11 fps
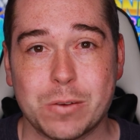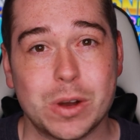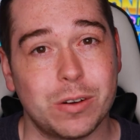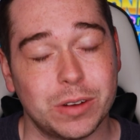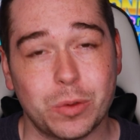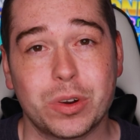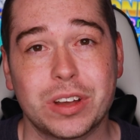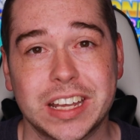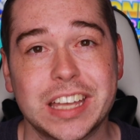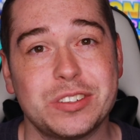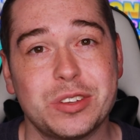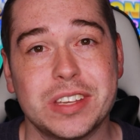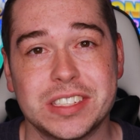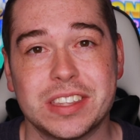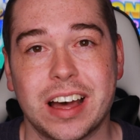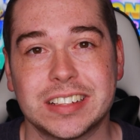Well, and we're gonna get to
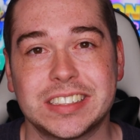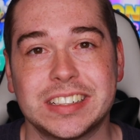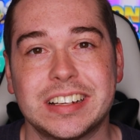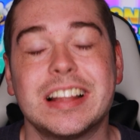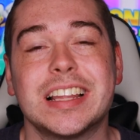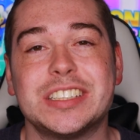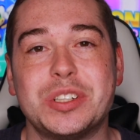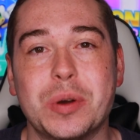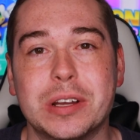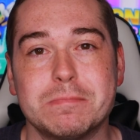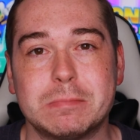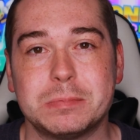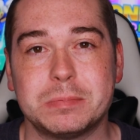these thoughts. Let's do it.